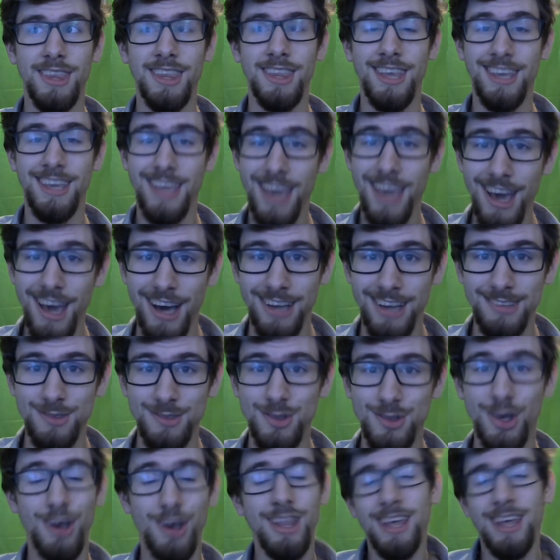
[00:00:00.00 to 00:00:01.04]
yeah,
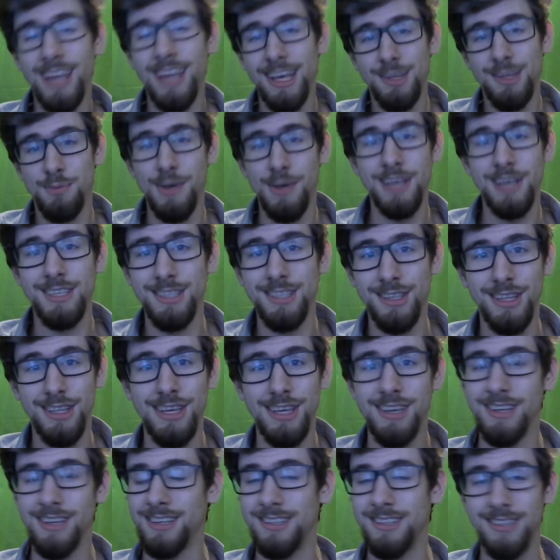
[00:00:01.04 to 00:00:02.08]
so that's
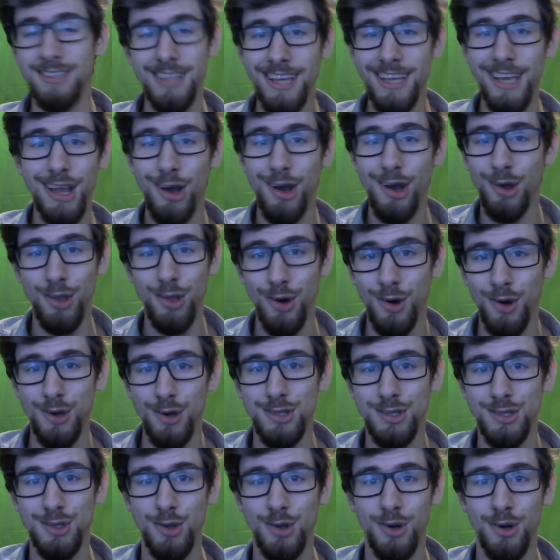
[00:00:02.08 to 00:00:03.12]
basically, you know, the whole
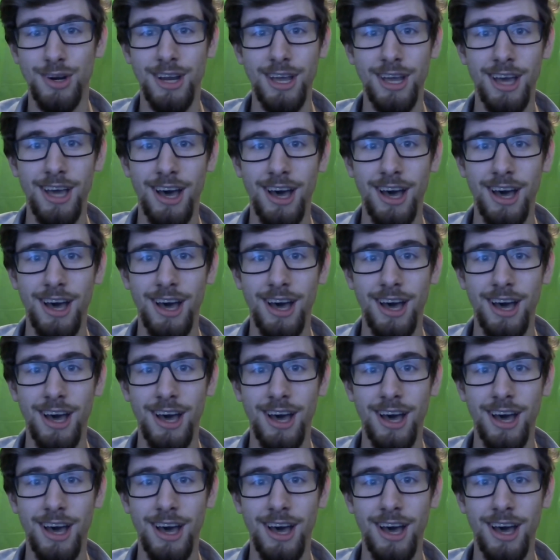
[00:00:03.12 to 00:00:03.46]
story.